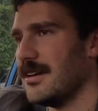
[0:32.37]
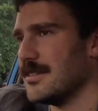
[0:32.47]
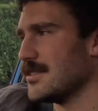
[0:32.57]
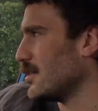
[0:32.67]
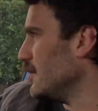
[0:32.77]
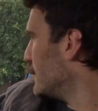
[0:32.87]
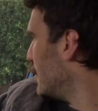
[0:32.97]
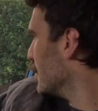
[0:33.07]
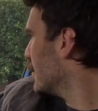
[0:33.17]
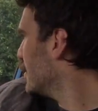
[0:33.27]
that's a cute
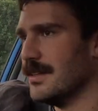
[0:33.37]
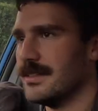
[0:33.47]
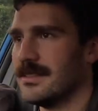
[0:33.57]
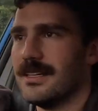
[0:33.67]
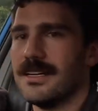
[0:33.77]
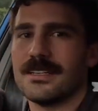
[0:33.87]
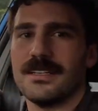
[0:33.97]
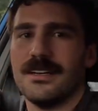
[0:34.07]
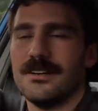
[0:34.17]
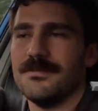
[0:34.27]
dog.
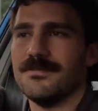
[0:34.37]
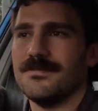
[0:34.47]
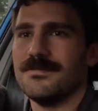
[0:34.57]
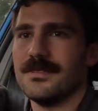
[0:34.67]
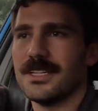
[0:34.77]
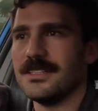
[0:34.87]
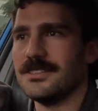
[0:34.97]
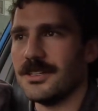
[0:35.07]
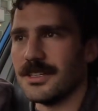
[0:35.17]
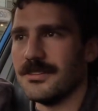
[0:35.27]
Like a
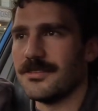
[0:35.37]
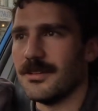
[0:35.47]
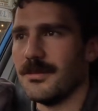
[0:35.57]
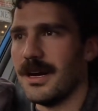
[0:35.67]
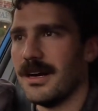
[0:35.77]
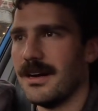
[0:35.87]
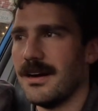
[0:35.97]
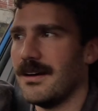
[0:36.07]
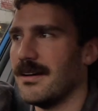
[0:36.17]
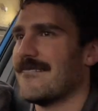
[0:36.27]
doggy from
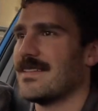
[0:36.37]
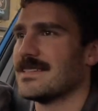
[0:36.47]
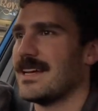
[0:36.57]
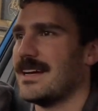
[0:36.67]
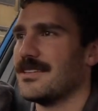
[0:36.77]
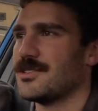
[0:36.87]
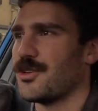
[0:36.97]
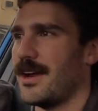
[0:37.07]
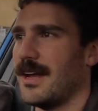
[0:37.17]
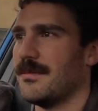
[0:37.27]
what's that?
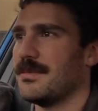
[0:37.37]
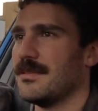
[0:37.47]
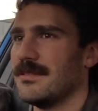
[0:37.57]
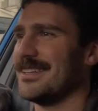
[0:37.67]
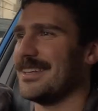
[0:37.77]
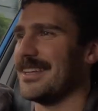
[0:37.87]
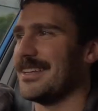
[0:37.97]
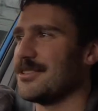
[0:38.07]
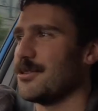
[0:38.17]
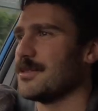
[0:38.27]
Tramp. Yeah,
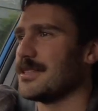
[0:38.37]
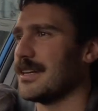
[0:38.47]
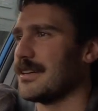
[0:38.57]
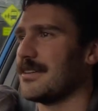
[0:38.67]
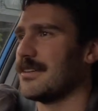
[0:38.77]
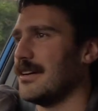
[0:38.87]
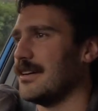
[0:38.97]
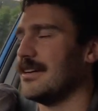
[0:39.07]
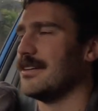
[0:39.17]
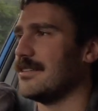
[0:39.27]
that dog was like
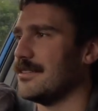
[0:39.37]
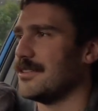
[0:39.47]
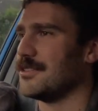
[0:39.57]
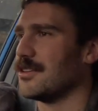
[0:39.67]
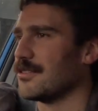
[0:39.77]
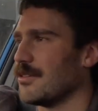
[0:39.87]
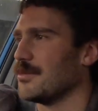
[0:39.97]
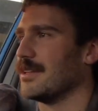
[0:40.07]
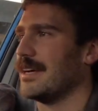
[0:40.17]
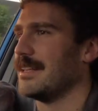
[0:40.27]
the dog from
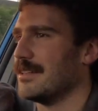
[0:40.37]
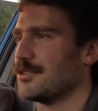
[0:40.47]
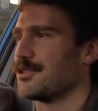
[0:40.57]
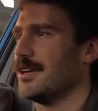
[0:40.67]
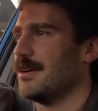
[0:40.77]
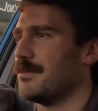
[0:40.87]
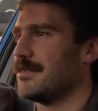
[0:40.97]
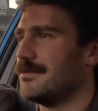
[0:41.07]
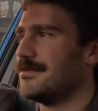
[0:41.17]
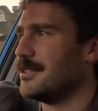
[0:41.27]
The Lady and the Tramp.
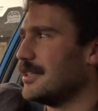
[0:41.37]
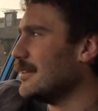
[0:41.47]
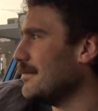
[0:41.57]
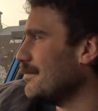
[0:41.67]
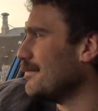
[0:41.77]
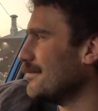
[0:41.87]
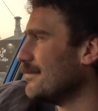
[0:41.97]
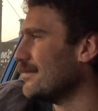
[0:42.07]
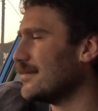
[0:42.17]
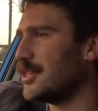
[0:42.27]
You know,
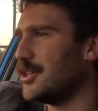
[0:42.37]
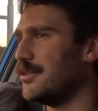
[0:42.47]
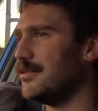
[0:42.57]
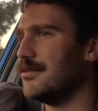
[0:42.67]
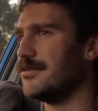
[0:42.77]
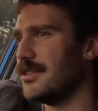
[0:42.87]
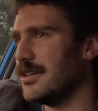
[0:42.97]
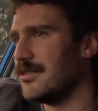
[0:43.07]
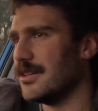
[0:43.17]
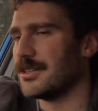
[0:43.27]
cute,
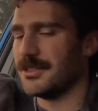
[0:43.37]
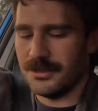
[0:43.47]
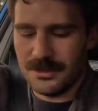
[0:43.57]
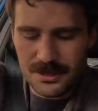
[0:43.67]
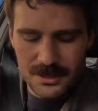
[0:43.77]
very very cute.